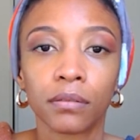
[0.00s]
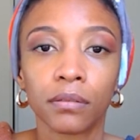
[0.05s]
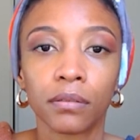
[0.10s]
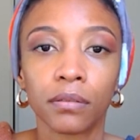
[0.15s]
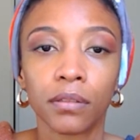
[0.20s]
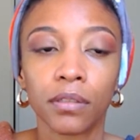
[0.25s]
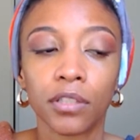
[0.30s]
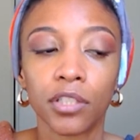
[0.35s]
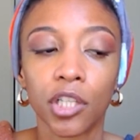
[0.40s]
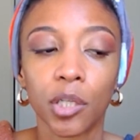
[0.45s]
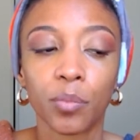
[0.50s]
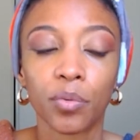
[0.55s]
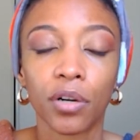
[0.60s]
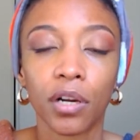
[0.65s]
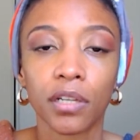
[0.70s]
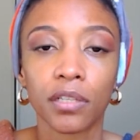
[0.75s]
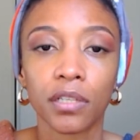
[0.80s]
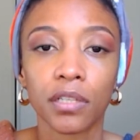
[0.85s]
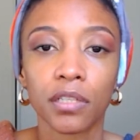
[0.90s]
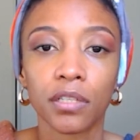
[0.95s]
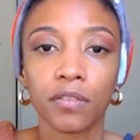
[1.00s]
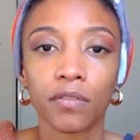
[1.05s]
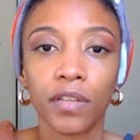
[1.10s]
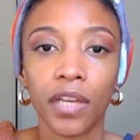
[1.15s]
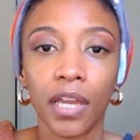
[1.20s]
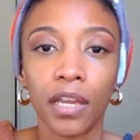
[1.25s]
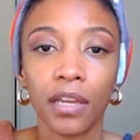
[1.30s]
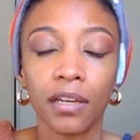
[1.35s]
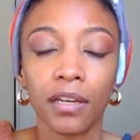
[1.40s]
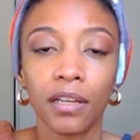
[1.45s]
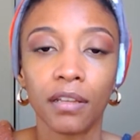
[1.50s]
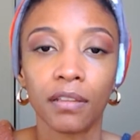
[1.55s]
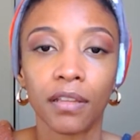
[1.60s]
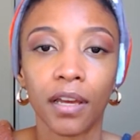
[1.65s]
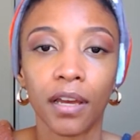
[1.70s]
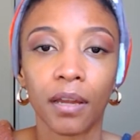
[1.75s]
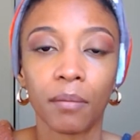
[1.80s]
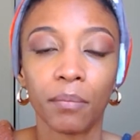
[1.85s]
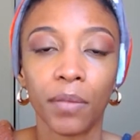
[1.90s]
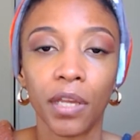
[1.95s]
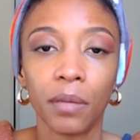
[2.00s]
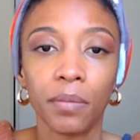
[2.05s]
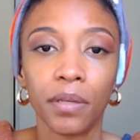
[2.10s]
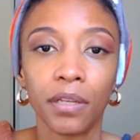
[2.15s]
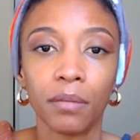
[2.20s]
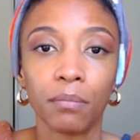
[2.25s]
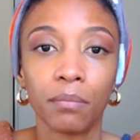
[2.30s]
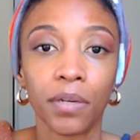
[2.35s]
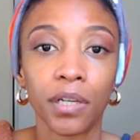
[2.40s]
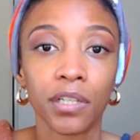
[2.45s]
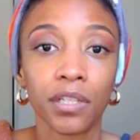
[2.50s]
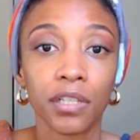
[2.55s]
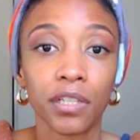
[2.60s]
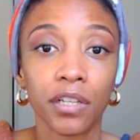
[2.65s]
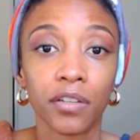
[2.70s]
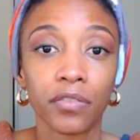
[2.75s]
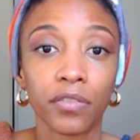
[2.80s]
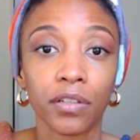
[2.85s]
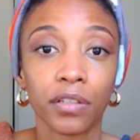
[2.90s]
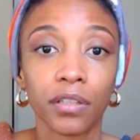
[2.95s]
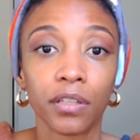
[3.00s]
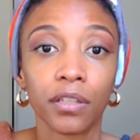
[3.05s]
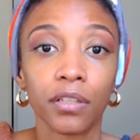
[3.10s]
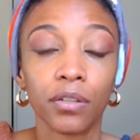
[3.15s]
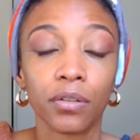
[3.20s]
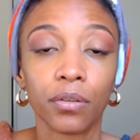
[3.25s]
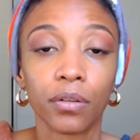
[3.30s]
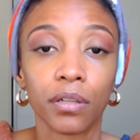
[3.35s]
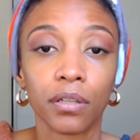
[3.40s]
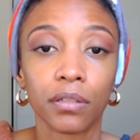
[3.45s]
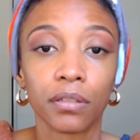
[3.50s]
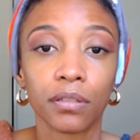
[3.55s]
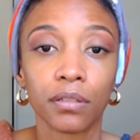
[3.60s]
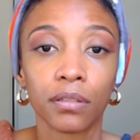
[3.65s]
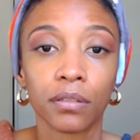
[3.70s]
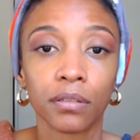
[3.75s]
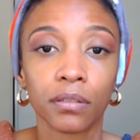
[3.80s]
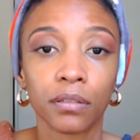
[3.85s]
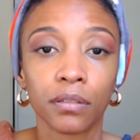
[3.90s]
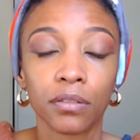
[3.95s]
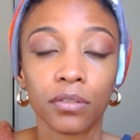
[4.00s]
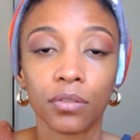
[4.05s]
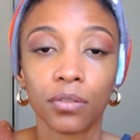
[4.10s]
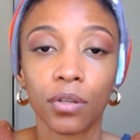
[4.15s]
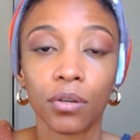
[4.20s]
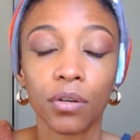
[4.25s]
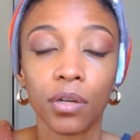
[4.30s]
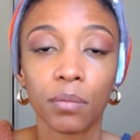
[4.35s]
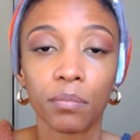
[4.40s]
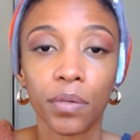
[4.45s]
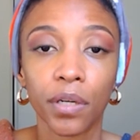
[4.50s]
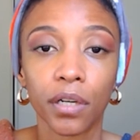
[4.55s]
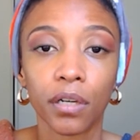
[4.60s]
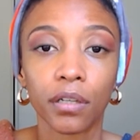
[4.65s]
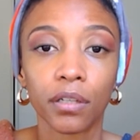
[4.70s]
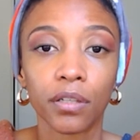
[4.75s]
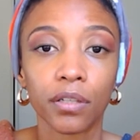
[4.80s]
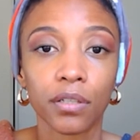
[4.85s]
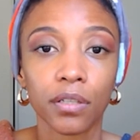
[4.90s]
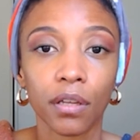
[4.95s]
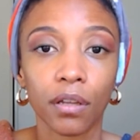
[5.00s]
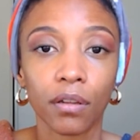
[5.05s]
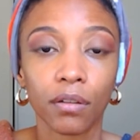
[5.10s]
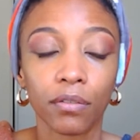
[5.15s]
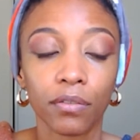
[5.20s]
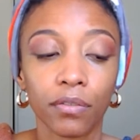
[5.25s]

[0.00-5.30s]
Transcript: because their process of gaining that may be much different than yours. So don't compare yourself.